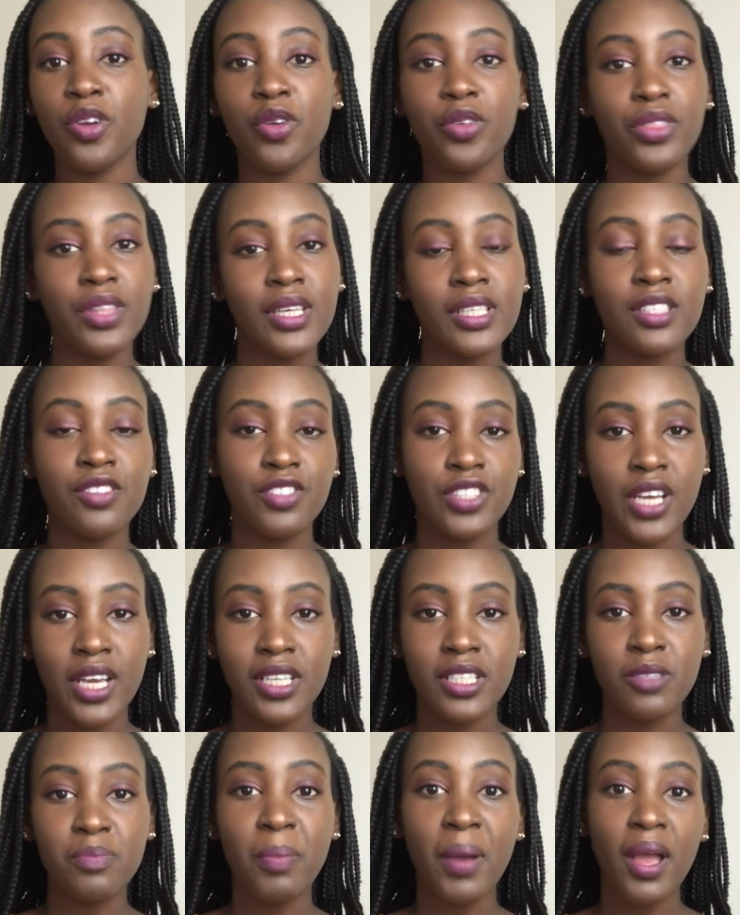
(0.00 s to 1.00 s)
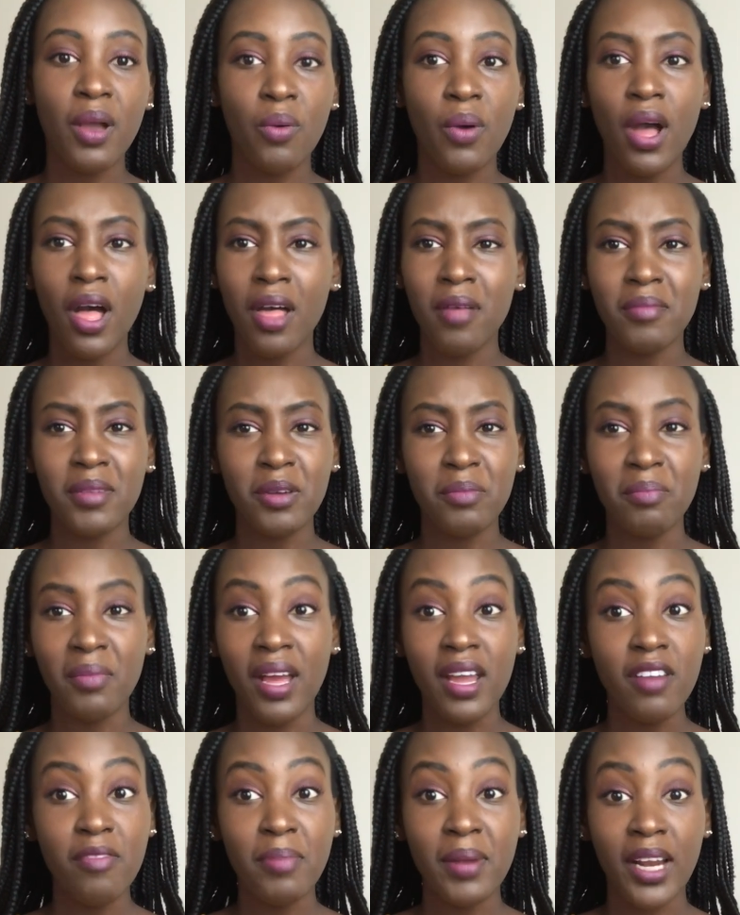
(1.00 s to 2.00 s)
things have changed. By a while, I mean, it
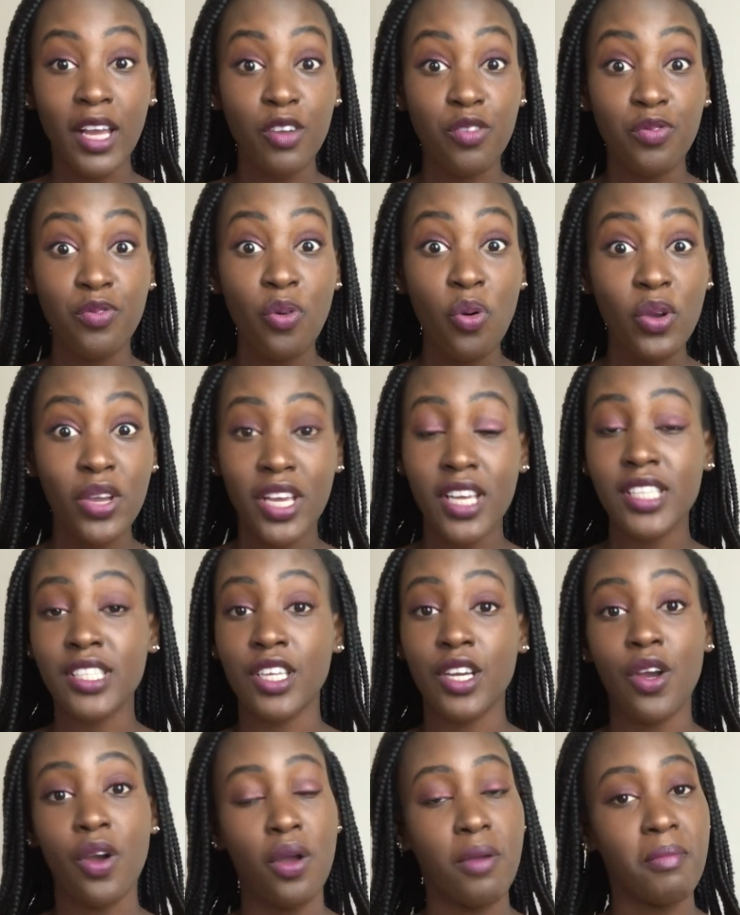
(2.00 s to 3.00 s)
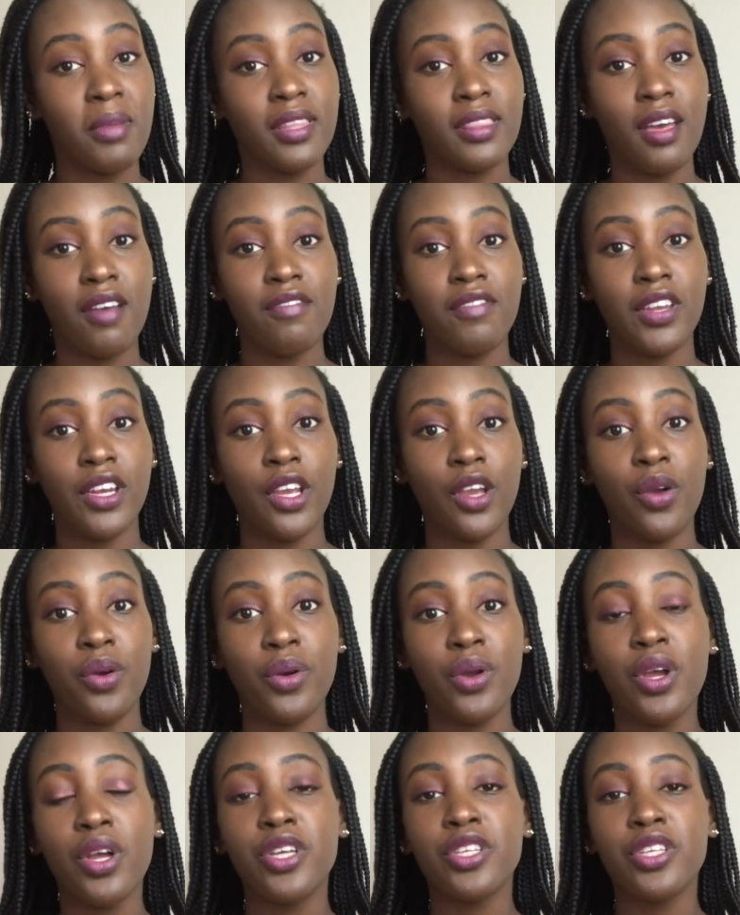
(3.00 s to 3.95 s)
might have been like 4 years ago I made that video.